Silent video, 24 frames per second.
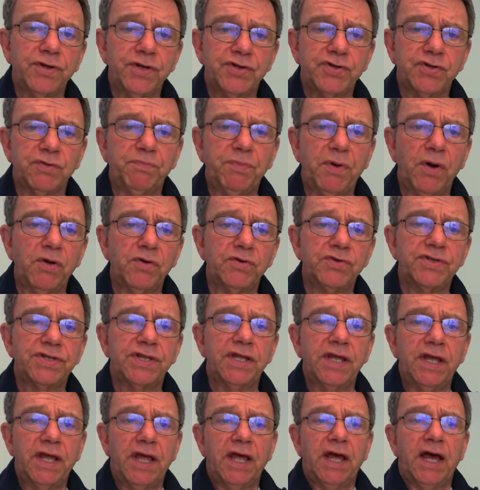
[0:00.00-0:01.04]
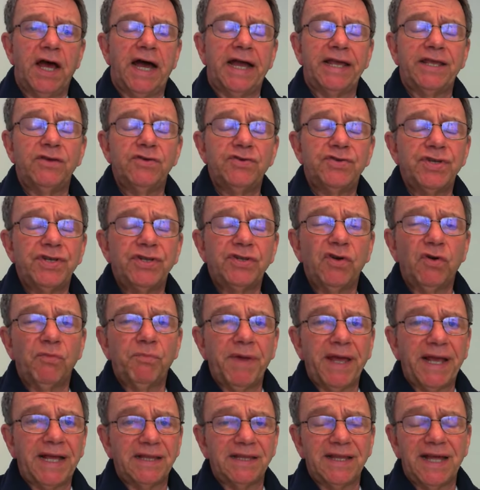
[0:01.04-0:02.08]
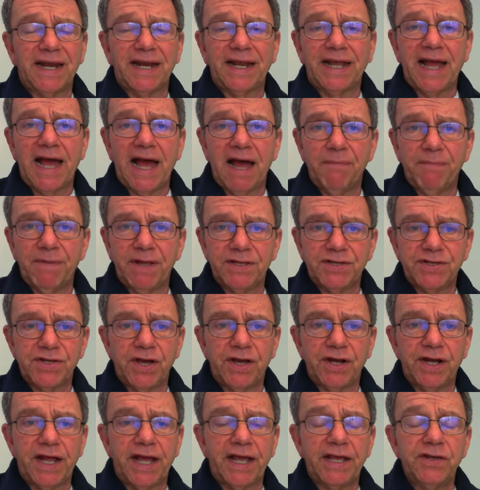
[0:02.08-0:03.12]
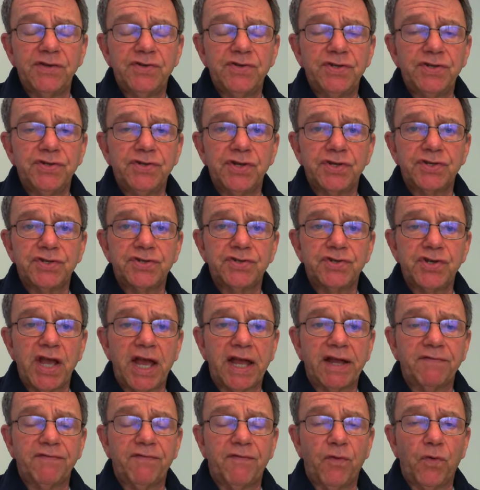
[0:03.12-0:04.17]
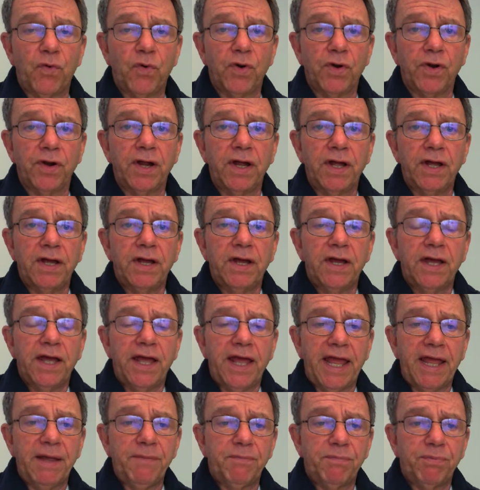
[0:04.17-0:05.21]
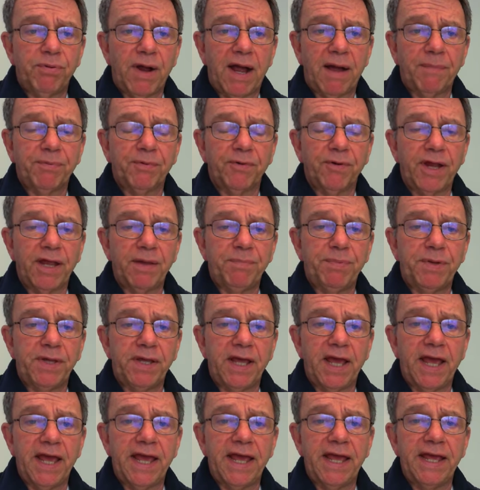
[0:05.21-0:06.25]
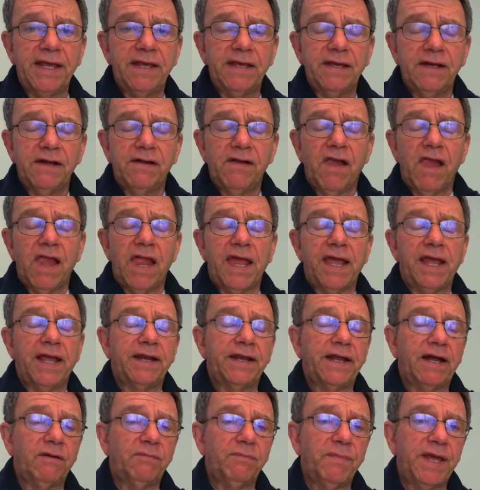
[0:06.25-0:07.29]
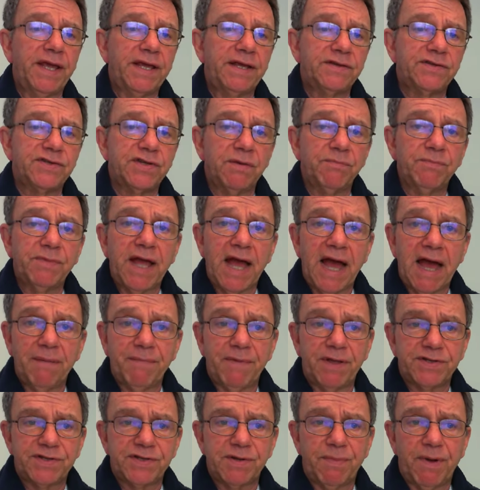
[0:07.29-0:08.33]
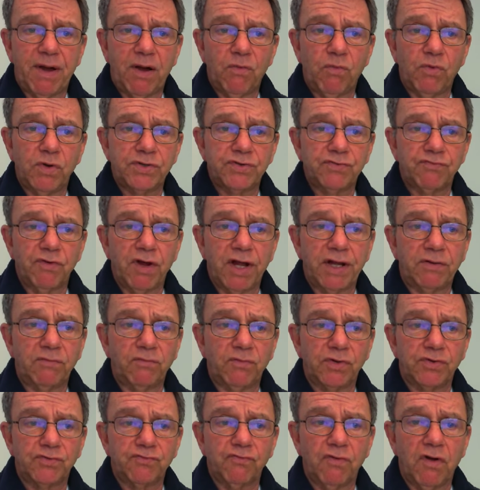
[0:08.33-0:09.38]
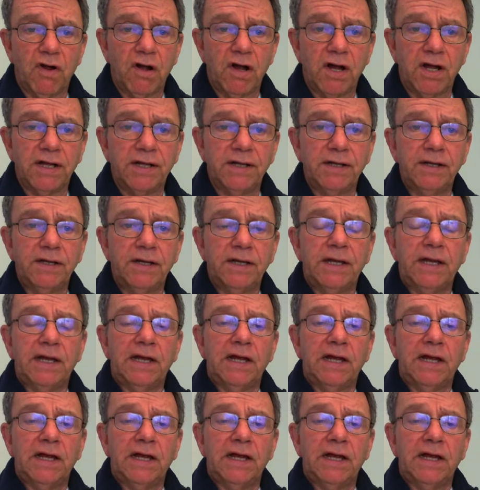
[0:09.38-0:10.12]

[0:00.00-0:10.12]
your initial post, I usually don't make a lot of comments on it. I usually just check for a proper APA, and I'll make some comments about what's right and what's wrong.